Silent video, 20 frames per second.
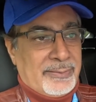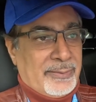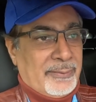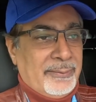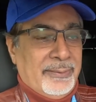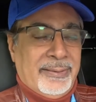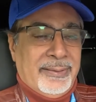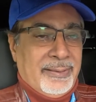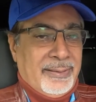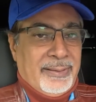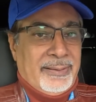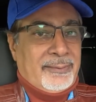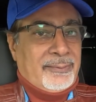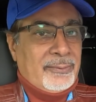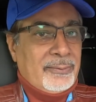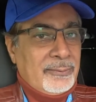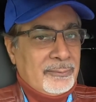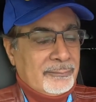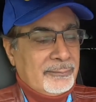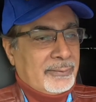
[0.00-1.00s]
So it's
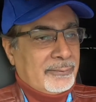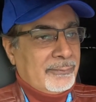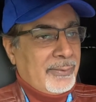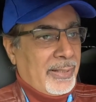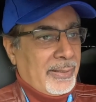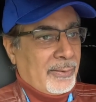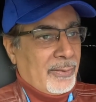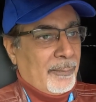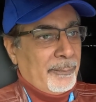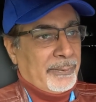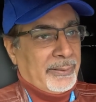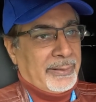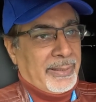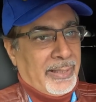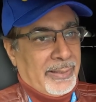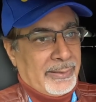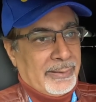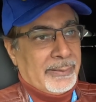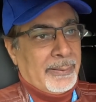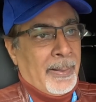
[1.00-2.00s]
all quite
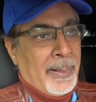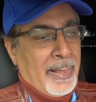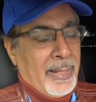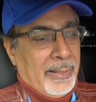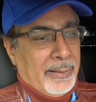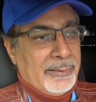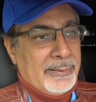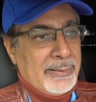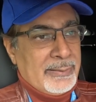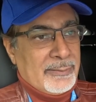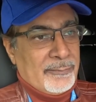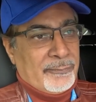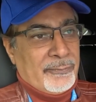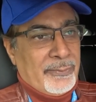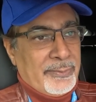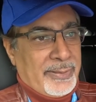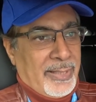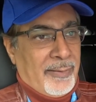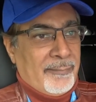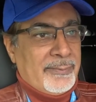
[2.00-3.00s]
complicated. These, of
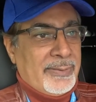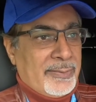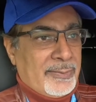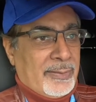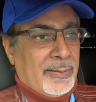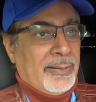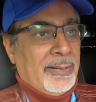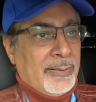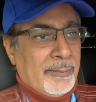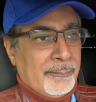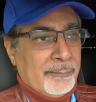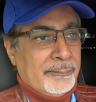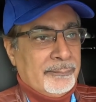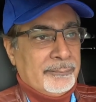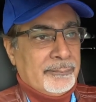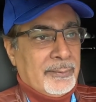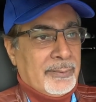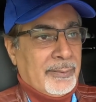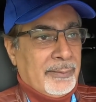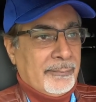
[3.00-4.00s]
course, have this
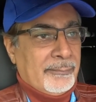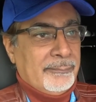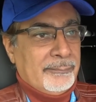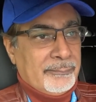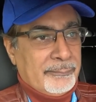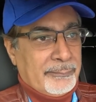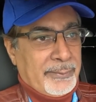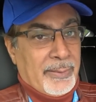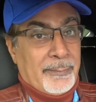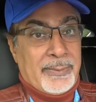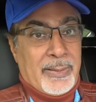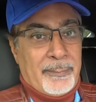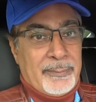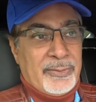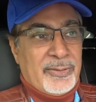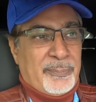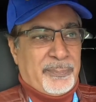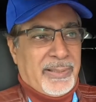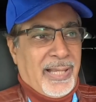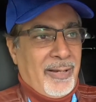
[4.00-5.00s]

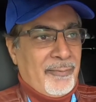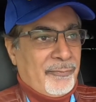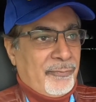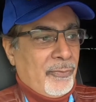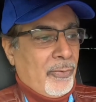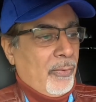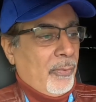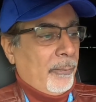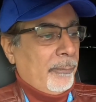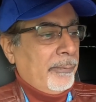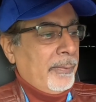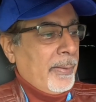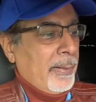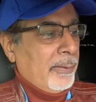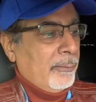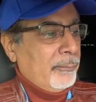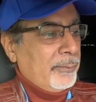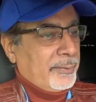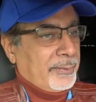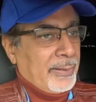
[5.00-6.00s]
BMW's platform,
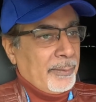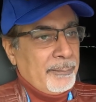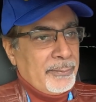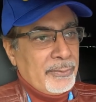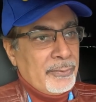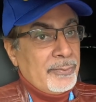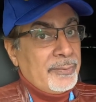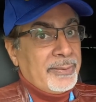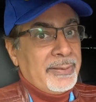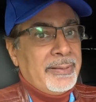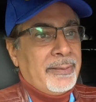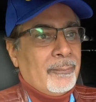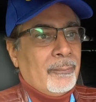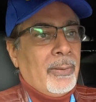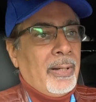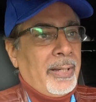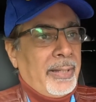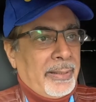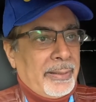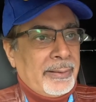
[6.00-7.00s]
which can be used either
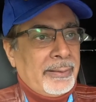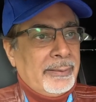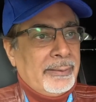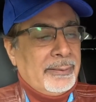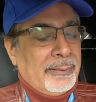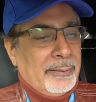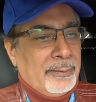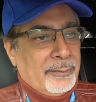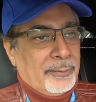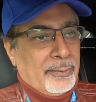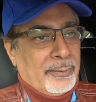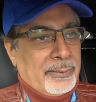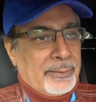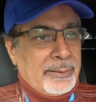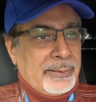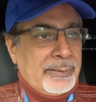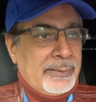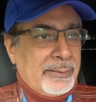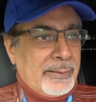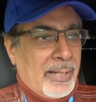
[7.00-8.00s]
way. So
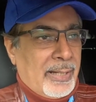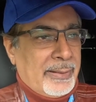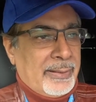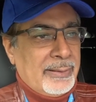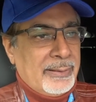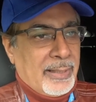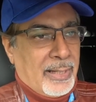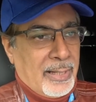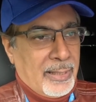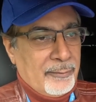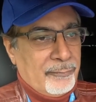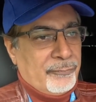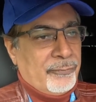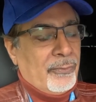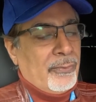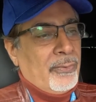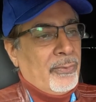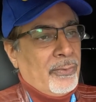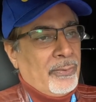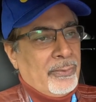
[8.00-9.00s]
I think the
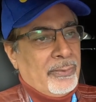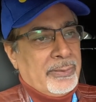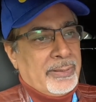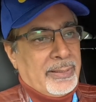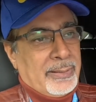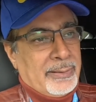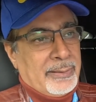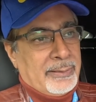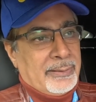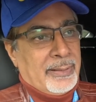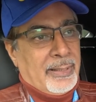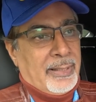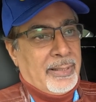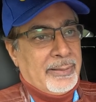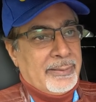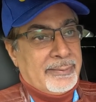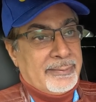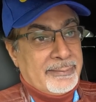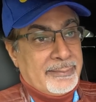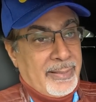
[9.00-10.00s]
i4, the
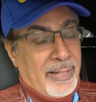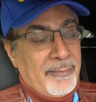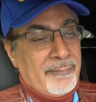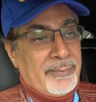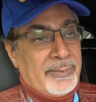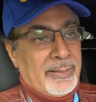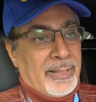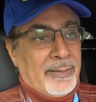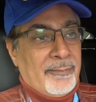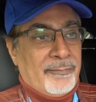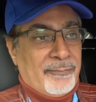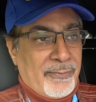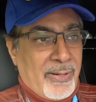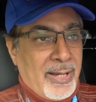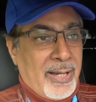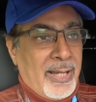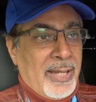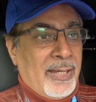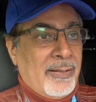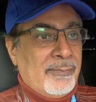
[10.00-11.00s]
i7,
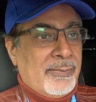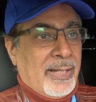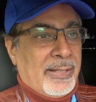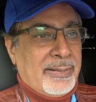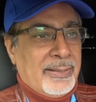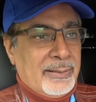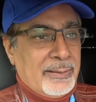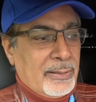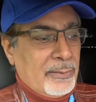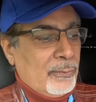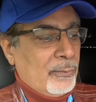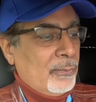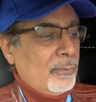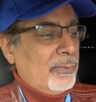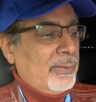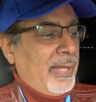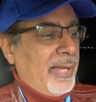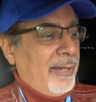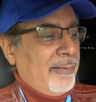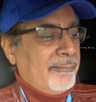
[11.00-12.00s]
i5, I think they
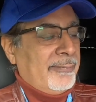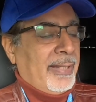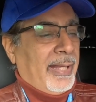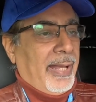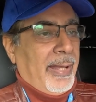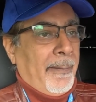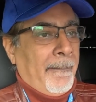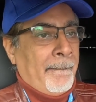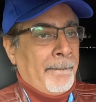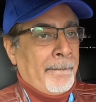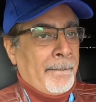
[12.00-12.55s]
all have that,